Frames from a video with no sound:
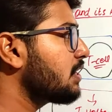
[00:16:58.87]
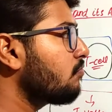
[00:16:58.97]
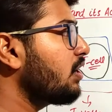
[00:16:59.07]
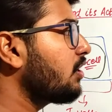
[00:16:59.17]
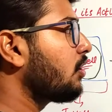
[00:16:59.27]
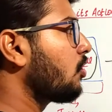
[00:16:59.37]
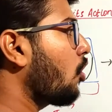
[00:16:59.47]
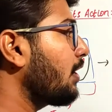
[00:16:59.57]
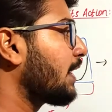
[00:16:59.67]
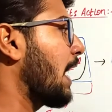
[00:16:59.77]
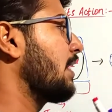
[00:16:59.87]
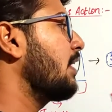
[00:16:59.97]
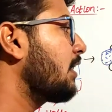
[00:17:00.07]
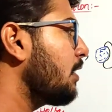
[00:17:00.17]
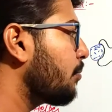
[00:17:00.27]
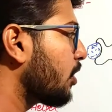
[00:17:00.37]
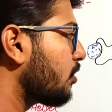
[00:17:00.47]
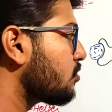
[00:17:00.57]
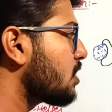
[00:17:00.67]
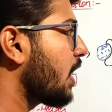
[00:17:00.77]
cell will not directly
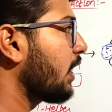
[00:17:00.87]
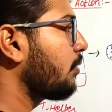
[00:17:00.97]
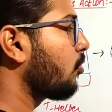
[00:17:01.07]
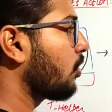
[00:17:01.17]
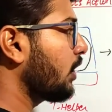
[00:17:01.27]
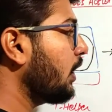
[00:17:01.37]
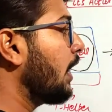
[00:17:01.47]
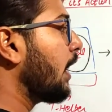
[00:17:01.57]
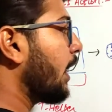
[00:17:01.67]
produce the antibody.